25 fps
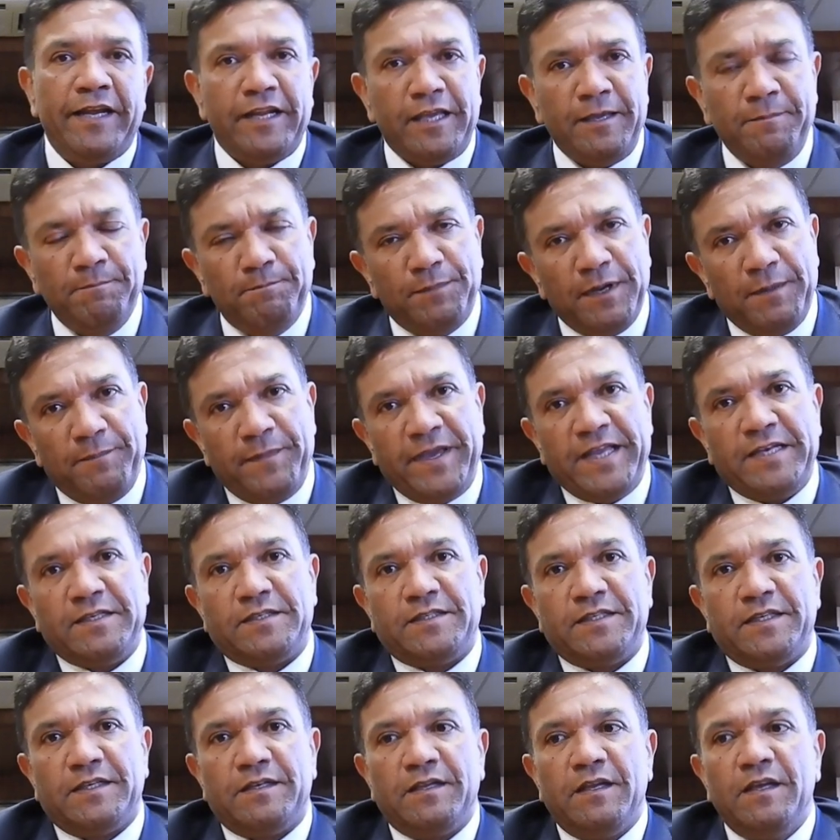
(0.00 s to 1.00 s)
and
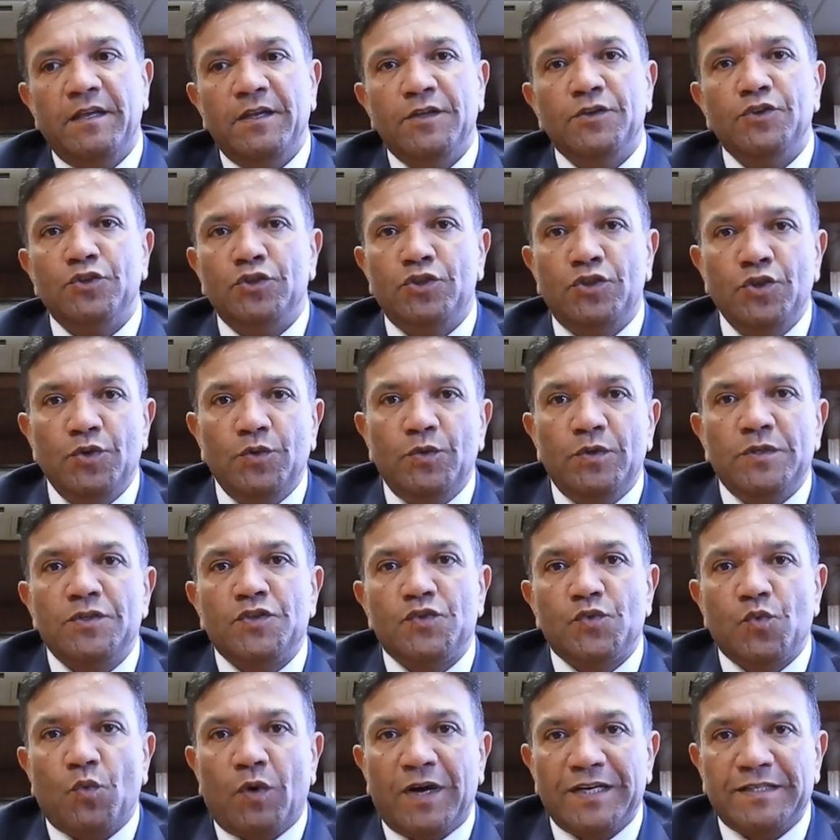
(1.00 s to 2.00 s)
implement it. Do a
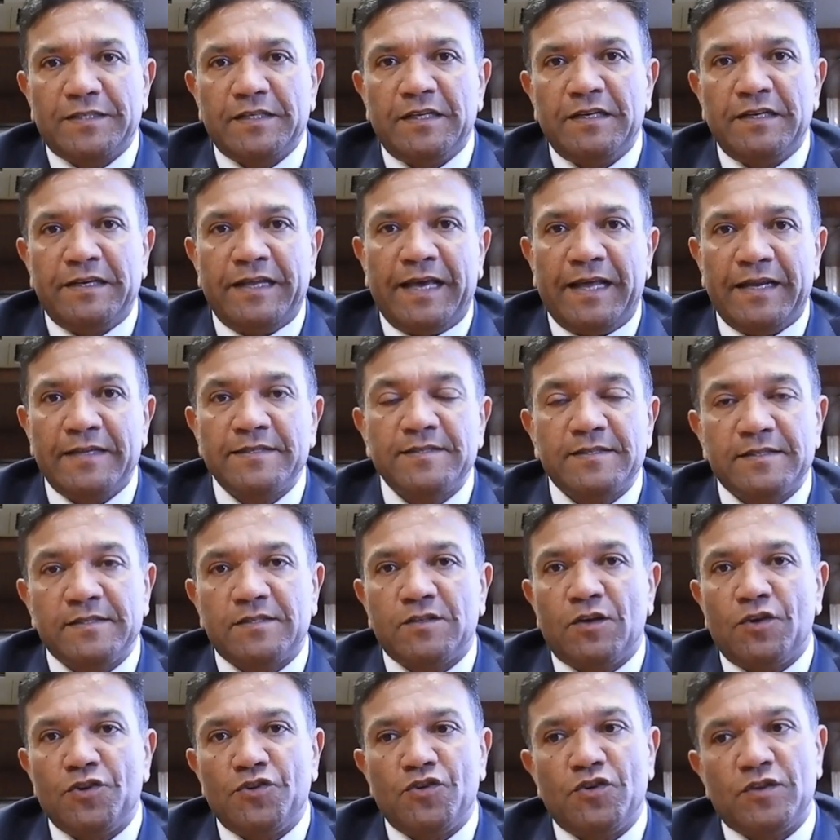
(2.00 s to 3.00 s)
SWOT
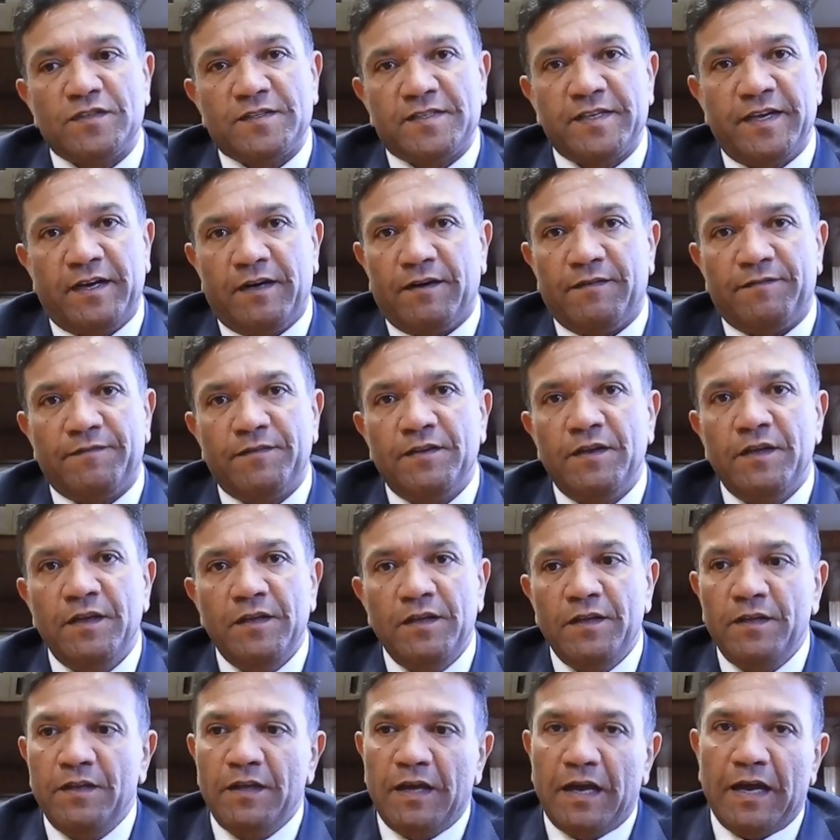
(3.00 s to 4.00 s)
analysis on yourself.
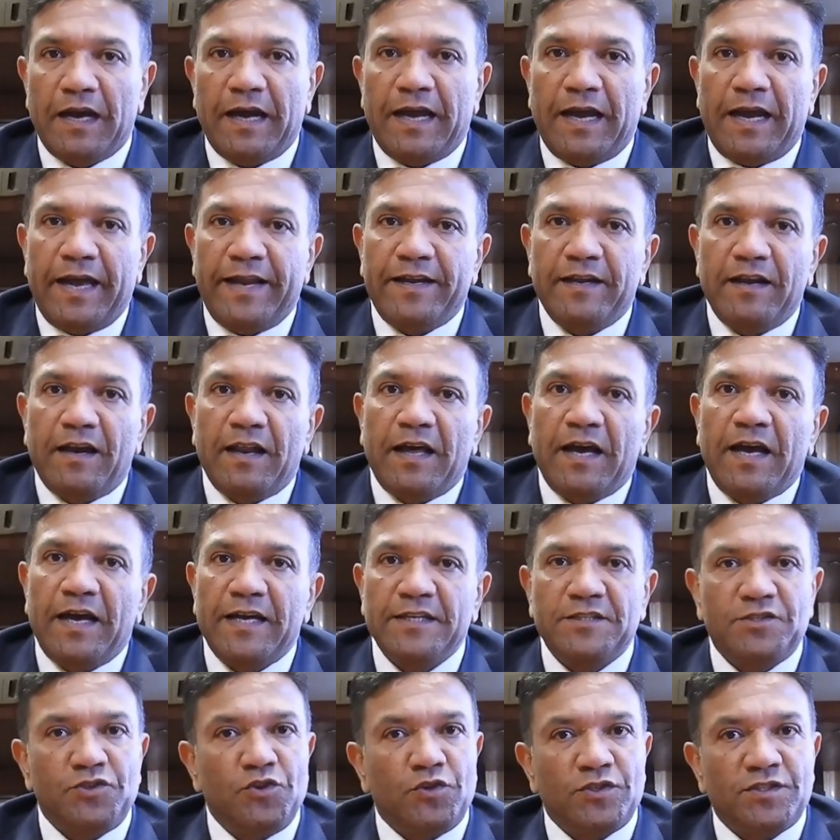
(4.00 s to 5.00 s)

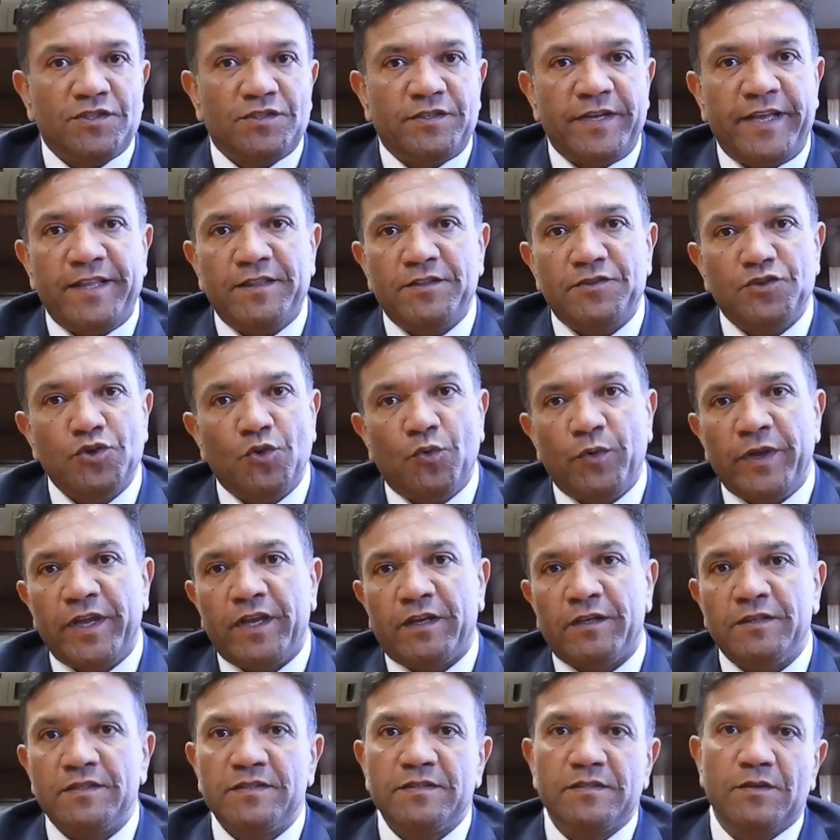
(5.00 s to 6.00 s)
Analyze your strengths, your
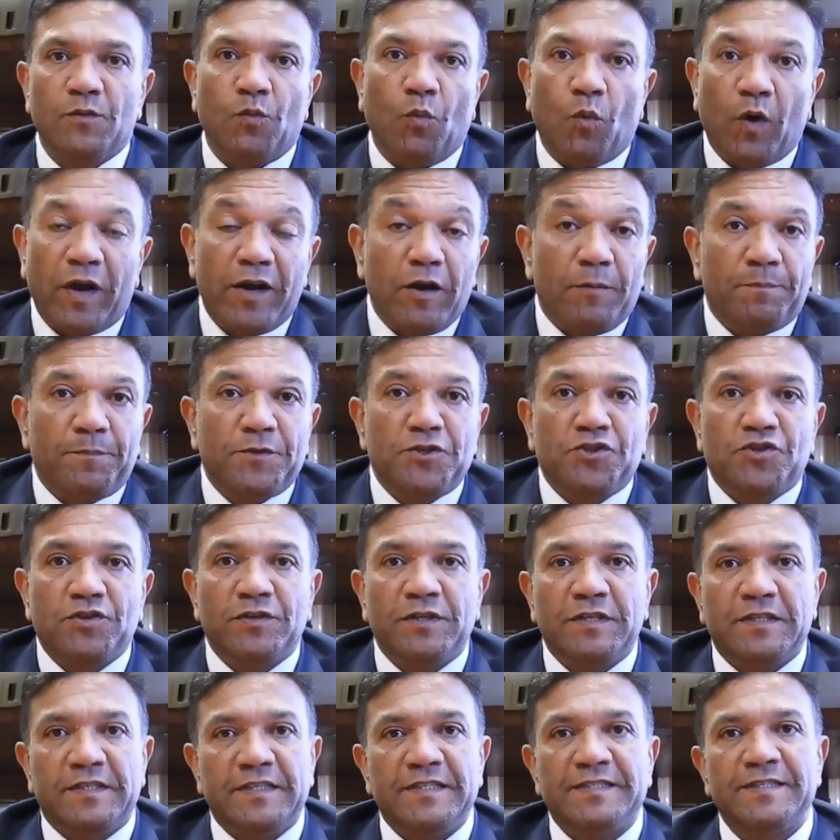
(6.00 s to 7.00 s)
weaknesses, what
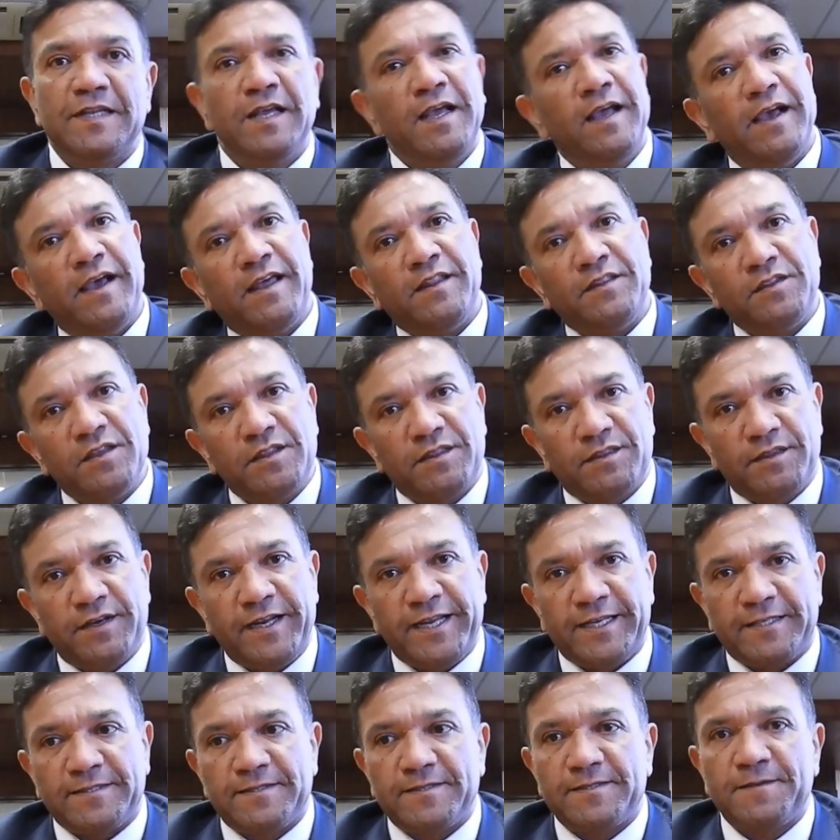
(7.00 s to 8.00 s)
opportunities and the
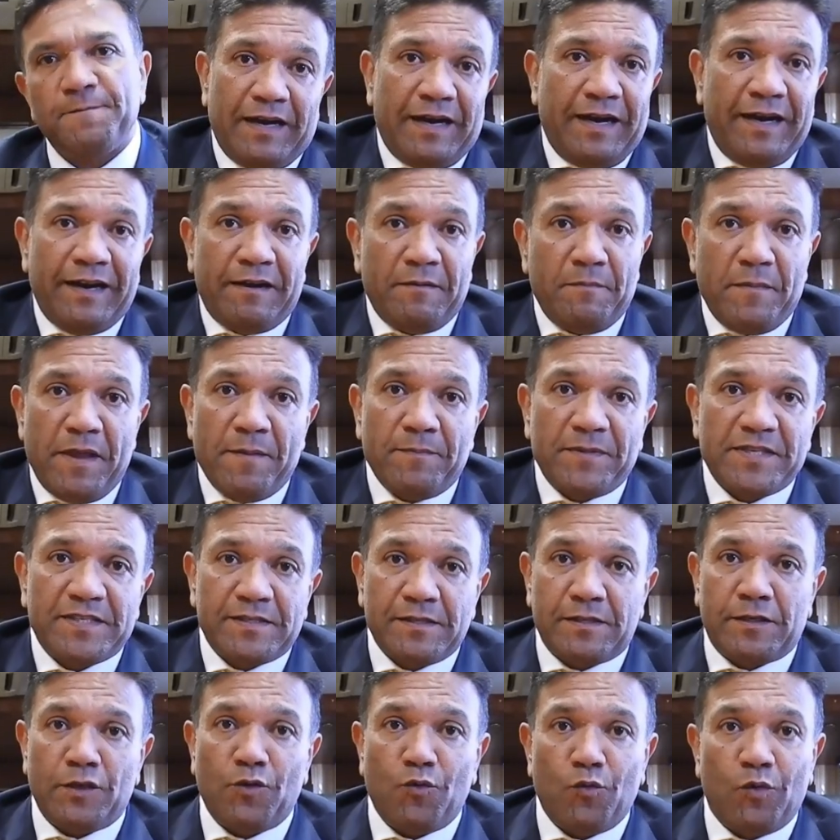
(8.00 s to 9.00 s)
threats. I remember
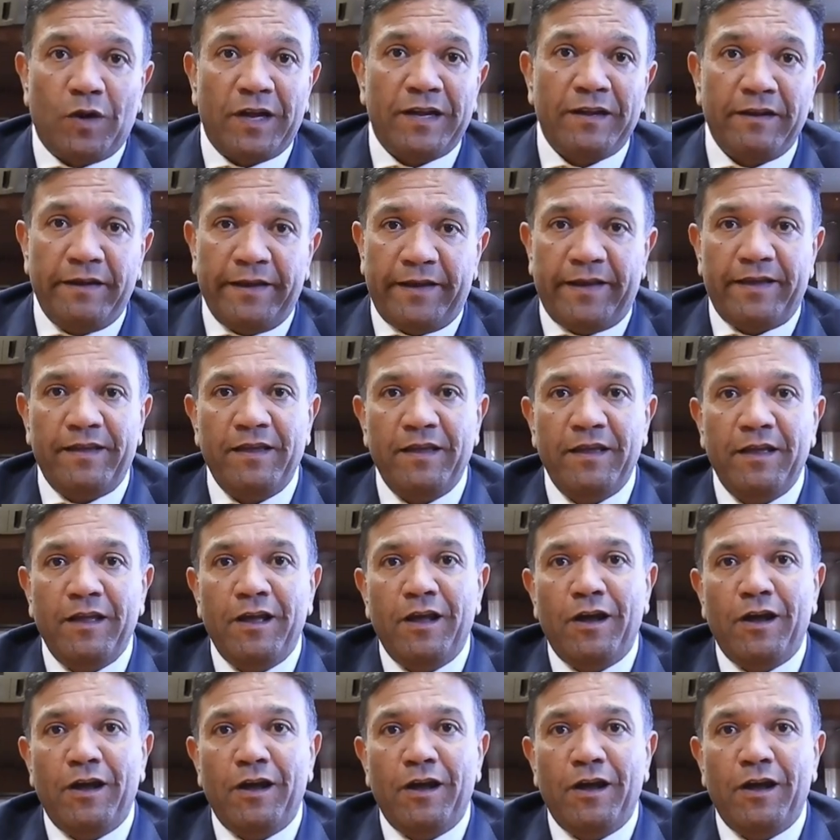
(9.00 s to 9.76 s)
sitting one day